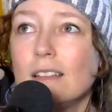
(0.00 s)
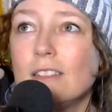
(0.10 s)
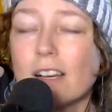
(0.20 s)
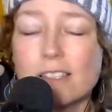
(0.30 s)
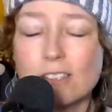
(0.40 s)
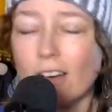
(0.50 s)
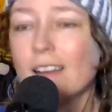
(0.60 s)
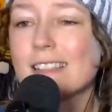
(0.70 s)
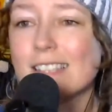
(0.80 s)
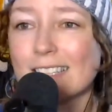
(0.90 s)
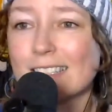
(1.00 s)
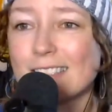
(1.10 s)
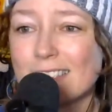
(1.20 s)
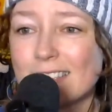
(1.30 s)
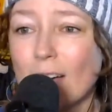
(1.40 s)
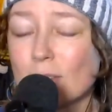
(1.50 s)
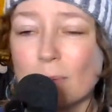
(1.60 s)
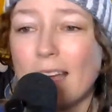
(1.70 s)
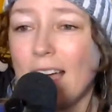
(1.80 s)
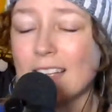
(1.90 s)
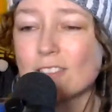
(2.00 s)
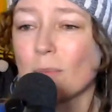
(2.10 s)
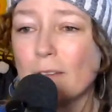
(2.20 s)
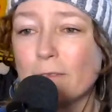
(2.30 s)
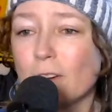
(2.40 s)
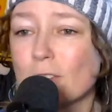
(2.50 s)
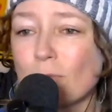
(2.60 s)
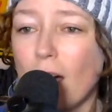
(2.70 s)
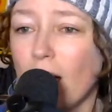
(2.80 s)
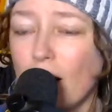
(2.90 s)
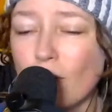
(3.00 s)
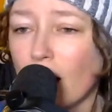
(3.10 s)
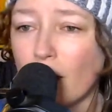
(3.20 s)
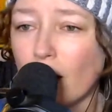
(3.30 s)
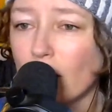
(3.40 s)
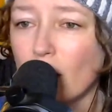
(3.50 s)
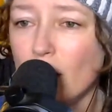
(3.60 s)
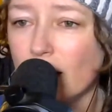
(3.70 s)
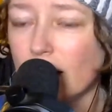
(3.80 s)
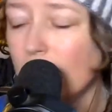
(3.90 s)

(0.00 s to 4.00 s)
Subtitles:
Does God exist?" That was what I asked during my first rock bottom moment.